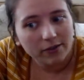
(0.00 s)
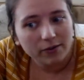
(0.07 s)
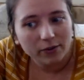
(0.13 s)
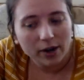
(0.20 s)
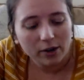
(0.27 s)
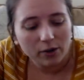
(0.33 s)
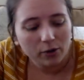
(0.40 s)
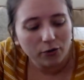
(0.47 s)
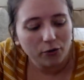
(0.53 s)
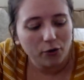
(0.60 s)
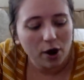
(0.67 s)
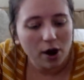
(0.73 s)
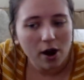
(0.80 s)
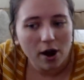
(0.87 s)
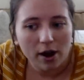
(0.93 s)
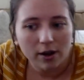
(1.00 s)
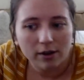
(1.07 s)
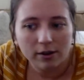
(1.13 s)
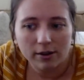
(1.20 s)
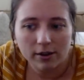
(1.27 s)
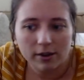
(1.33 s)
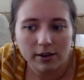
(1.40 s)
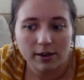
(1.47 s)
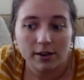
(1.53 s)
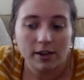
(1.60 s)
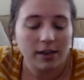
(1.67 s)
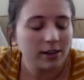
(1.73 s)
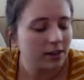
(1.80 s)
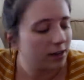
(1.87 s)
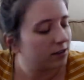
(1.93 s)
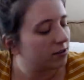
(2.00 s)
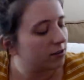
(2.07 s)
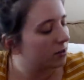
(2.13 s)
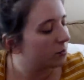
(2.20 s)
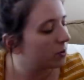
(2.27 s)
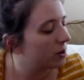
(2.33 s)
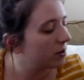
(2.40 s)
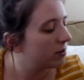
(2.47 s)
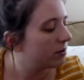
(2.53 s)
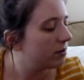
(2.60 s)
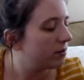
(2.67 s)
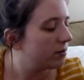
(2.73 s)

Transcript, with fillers: friend or fraud. I think that's a good one.